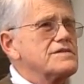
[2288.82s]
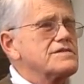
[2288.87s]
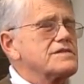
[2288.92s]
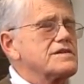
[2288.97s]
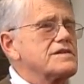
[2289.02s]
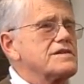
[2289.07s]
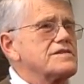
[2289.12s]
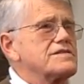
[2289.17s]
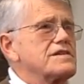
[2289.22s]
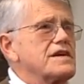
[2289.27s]

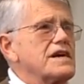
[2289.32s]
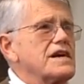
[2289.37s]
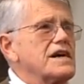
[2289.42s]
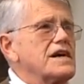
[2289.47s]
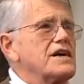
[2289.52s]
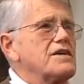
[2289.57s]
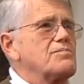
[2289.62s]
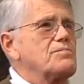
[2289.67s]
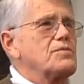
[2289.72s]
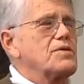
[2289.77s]
a
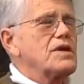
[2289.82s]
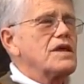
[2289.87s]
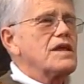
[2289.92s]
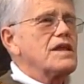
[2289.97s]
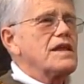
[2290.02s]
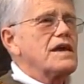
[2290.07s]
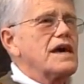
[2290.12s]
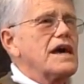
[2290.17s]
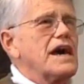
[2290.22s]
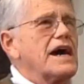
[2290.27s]
desire put
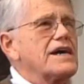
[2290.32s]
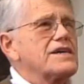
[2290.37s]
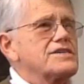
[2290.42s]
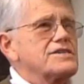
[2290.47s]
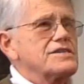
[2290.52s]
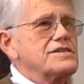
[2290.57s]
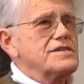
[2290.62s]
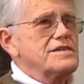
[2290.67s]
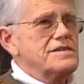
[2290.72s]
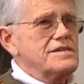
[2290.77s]
into
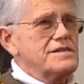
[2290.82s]
action